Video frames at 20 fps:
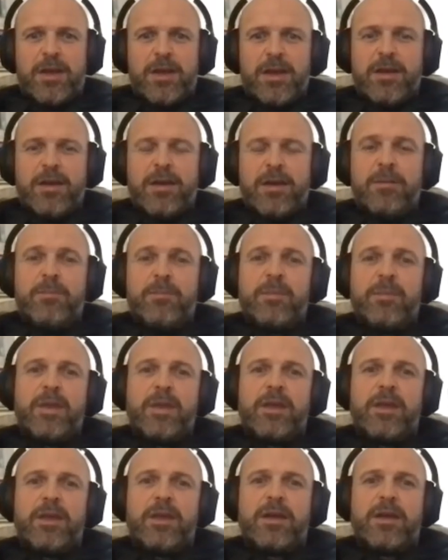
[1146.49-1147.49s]

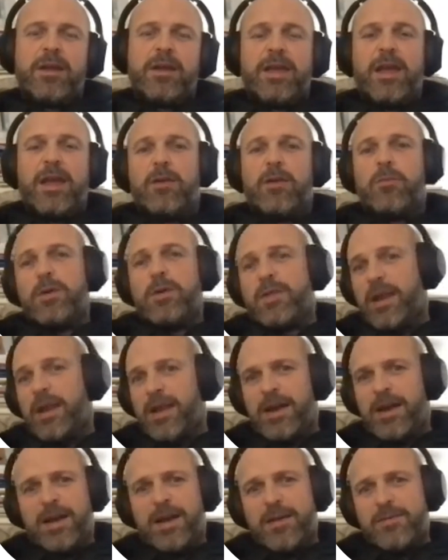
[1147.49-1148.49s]
kind of get on with their
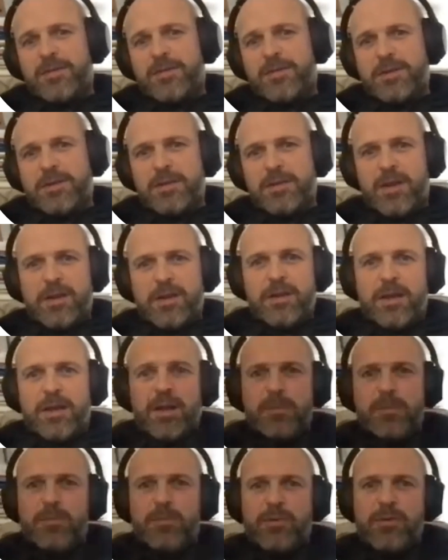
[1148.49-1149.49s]
lives and
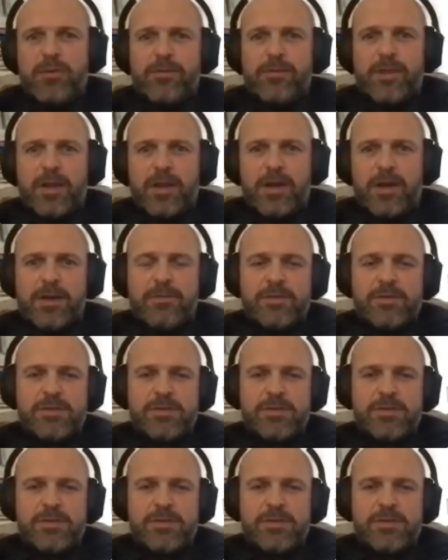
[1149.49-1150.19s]
improve their lives.